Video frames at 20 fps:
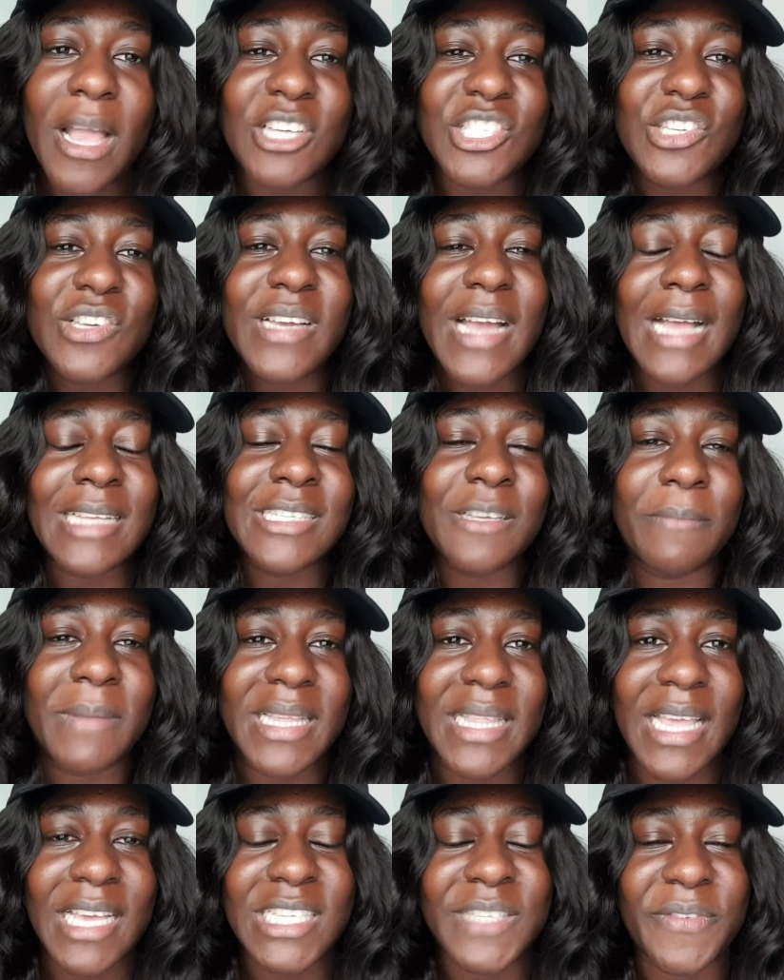I'll see you guys in
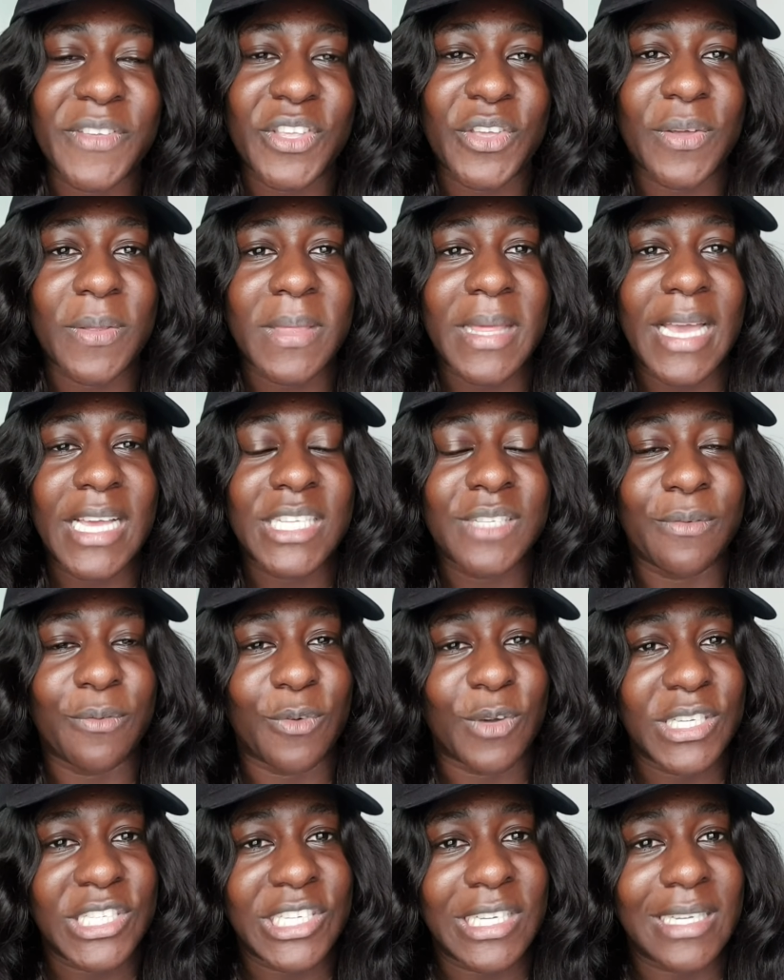my next video. Thanks for
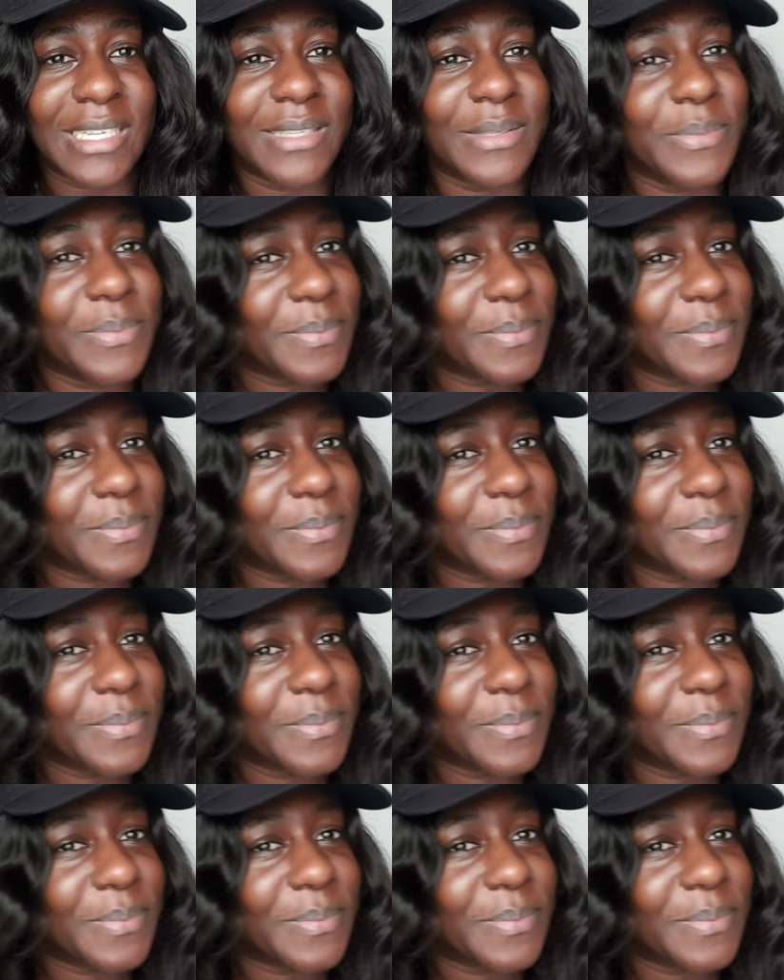watching.